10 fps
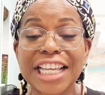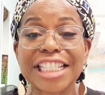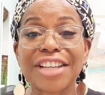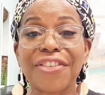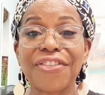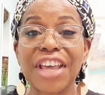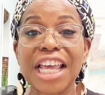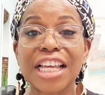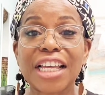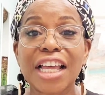It's a
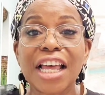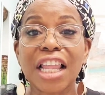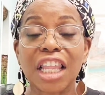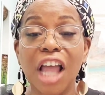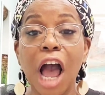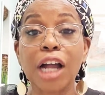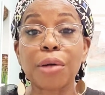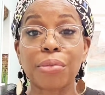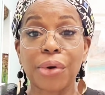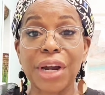fake lock
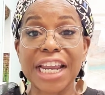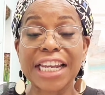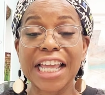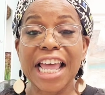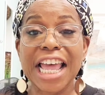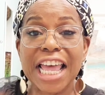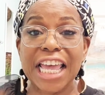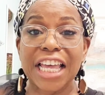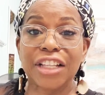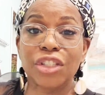braid.
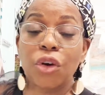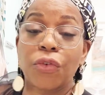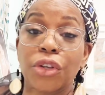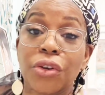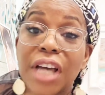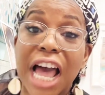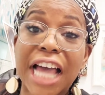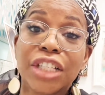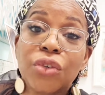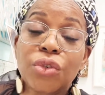And so for you
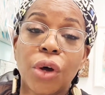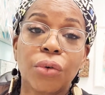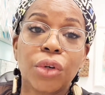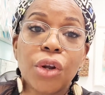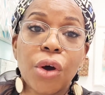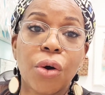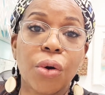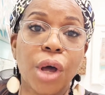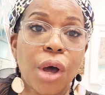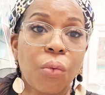guys who don't know
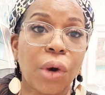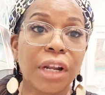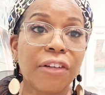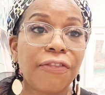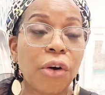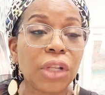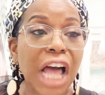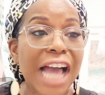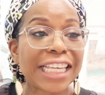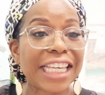what a faux
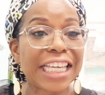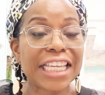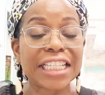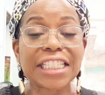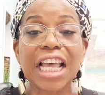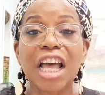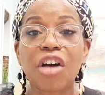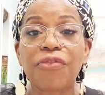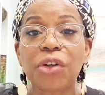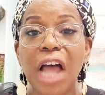lock is
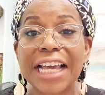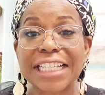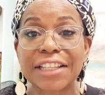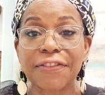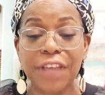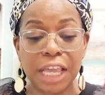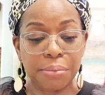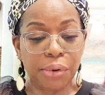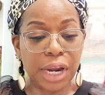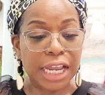a fake
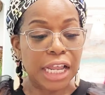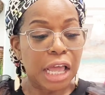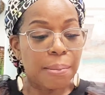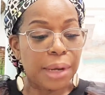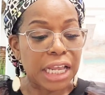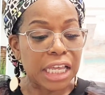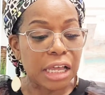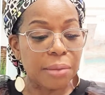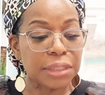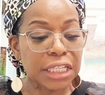braid, but it
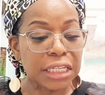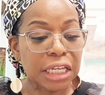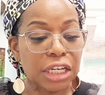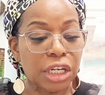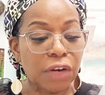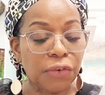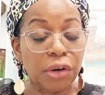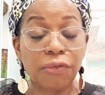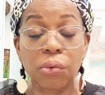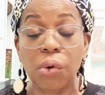comes in a
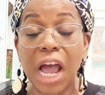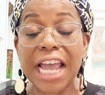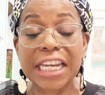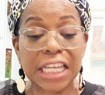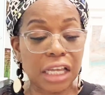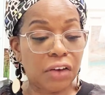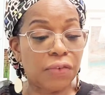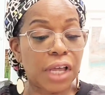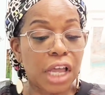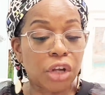different variety
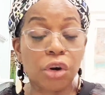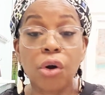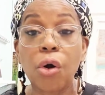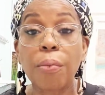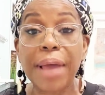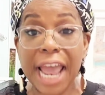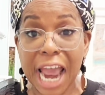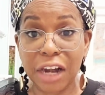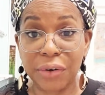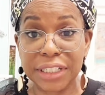of curl
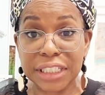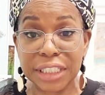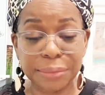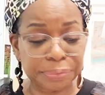patterns.